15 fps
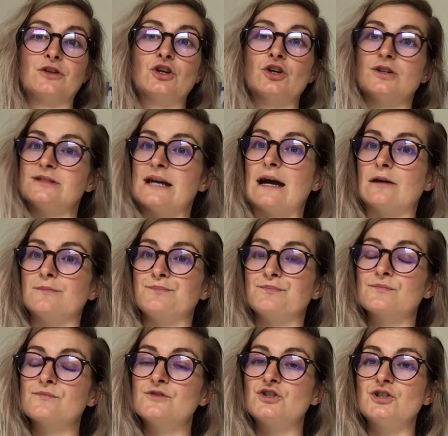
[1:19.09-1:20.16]
cut down
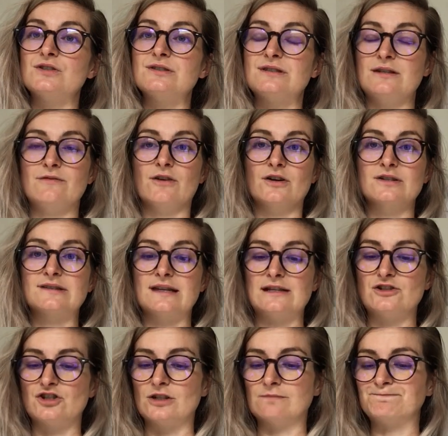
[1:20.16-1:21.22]
due to
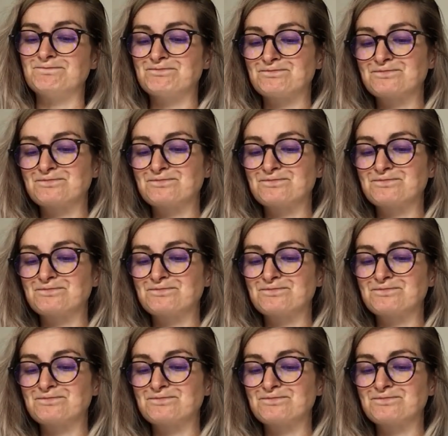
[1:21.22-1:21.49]
deforestation,